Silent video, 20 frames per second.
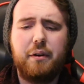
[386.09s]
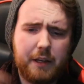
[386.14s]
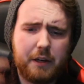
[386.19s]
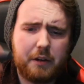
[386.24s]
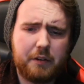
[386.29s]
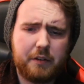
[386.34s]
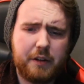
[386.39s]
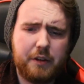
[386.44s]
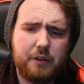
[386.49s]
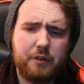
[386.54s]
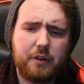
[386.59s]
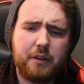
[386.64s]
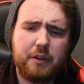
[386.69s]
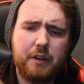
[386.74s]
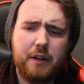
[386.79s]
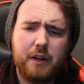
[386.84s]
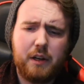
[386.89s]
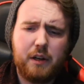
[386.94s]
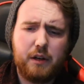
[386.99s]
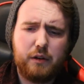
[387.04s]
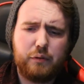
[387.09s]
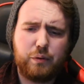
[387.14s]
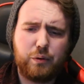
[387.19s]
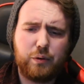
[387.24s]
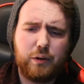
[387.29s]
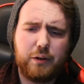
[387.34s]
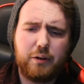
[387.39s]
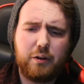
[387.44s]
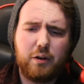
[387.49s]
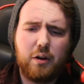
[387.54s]
They continued on for
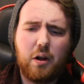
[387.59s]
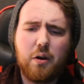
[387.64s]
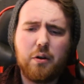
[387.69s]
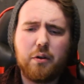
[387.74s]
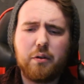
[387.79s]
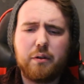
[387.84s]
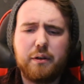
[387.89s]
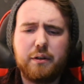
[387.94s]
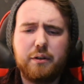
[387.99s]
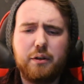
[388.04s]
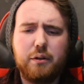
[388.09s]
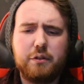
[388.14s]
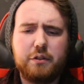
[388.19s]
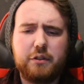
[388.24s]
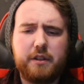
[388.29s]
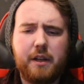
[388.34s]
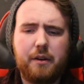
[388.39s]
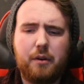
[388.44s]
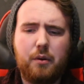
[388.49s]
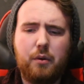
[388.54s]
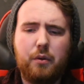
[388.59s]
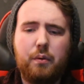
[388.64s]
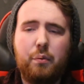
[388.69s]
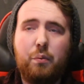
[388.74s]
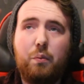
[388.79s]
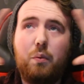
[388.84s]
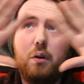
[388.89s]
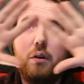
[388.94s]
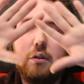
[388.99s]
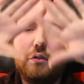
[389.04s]
a little longer and noticed that all the
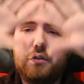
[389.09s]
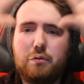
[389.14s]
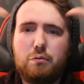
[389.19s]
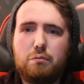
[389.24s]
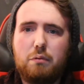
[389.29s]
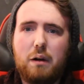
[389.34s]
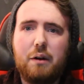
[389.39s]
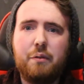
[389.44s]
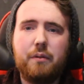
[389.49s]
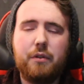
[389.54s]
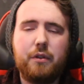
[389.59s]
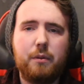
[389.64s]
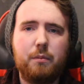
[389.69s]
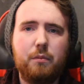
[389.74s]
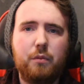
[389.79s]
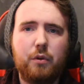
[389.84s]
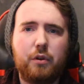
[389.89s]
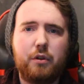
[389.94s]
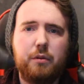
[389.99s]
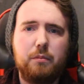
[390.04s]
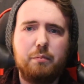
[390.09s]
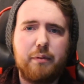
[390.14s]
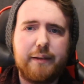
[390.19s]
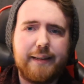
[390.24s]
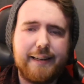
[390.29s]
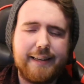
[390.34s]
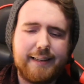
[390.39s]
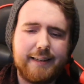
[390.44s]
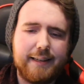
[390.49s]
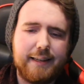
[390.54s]
walls around them were
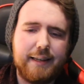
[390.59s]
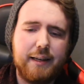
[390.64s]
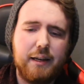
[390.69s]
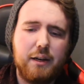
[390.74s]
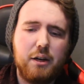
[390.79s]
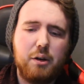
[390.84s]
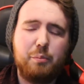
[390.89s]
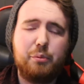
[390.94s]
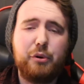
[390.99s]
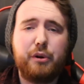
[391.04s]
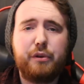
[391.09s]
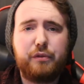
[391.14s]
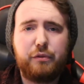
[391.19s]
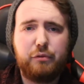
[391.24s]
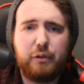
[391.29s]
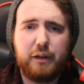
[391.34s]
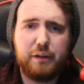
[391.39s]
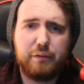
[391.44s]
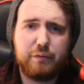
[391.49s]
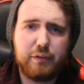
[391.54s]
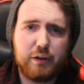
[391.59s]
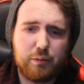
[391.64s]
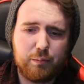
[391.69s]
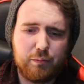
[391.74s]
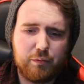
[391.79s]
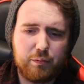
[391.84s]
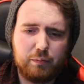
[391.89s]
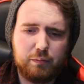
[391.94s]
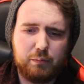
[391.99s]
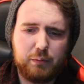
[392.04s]
completely perforated,
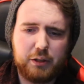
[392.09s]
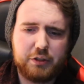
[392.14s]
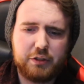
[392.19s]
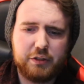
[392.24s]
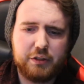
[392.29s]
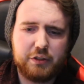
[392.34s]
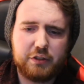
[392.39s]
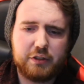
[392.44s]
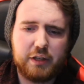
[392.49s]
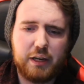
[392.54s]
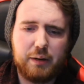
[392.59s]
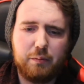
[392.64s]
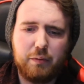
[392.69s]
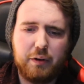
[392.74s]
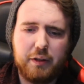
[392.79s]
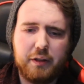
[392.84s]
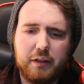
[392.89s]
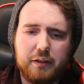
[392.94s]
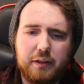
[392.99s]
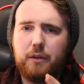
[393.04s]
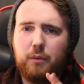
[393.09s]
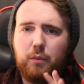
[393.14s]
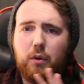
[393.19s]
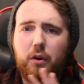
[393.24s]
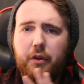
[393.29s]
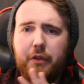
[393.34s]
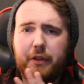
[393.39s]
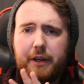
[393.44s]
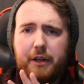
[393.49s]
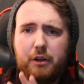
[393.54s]
very much in the same way that the
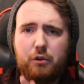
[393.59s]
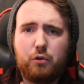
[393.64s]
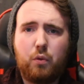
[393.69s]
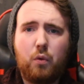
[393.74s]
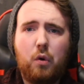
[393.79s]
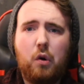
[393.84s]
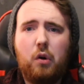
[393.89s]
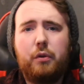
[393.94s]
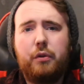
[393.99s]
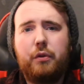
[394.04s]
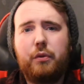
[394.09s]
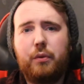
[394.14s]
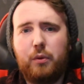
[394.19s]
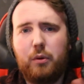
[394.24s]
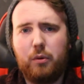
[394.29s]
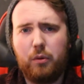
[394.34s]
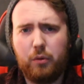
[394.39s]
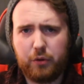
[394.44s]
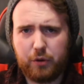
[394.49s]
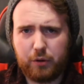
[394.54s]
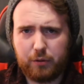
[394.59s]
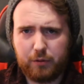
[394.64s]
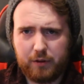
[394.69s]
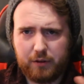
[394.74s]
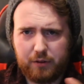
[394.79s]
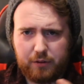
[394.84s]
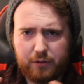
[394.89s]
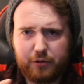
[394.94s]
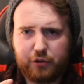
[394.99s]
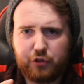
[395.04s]
wall they crawled through, although a
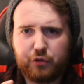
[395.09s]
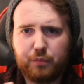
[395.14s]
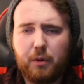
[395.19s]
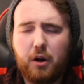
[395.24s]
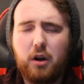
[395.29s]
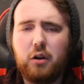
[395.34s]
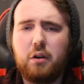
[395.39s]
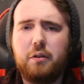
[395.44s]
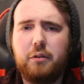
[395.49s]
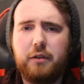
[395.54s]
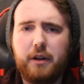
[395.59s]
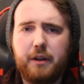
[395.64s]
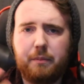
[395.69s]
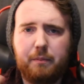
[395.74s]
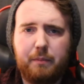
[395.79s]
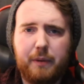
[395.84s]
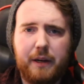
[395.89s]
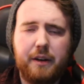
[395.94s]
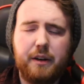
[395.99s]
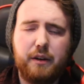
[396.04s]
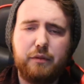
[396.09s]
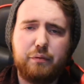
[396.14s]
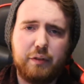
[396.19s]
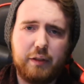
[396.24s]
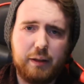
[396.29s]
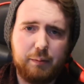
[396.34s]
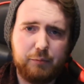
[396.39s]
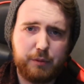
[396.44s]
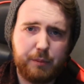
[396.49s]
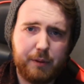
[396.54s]
little smaller, not big enough for
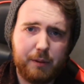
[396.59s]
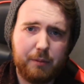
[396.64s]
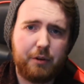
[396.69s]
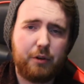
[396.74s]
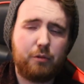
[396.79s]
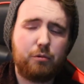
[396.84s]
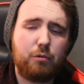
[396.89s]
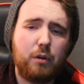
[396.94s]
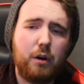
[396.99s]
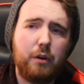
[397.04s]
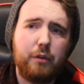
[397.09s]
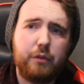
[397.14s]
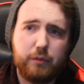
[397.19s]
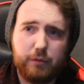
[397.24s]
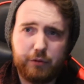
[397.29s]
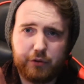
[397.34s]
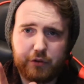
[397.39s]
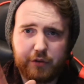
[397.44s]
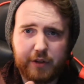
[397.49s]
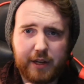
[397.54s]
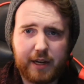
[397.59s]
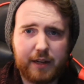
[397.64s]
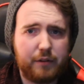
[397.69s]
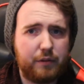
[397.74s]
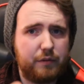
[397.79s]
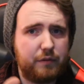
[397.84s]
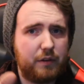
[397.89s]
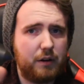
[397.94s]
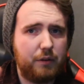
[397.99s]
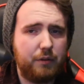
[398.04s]
them to be able to crawl through, so they had
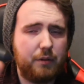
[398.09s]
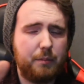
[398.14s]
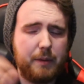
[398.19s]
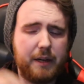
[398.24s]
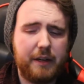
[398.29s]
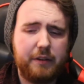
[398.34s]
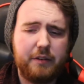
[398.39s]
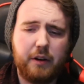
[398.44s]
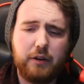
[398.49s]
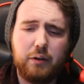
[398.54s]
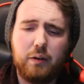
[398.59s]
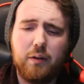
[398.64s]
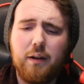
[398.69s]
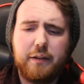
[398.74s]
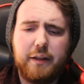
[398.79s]
to follow the main tunnel.